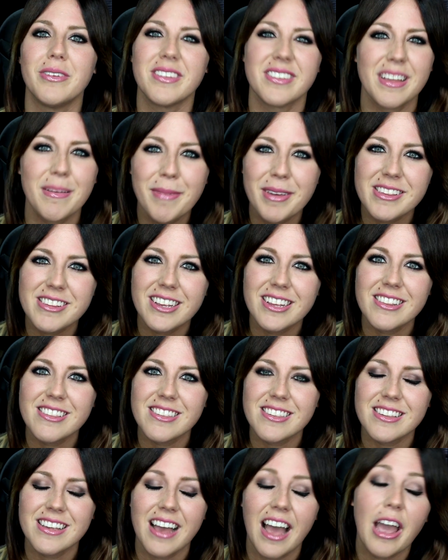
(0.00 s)
Does that make
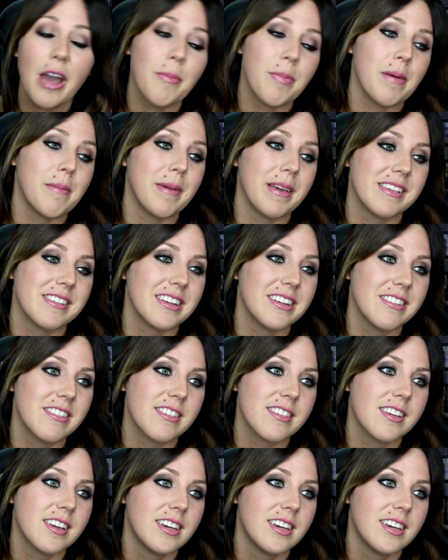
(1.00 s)
sense? I hope that makes sense.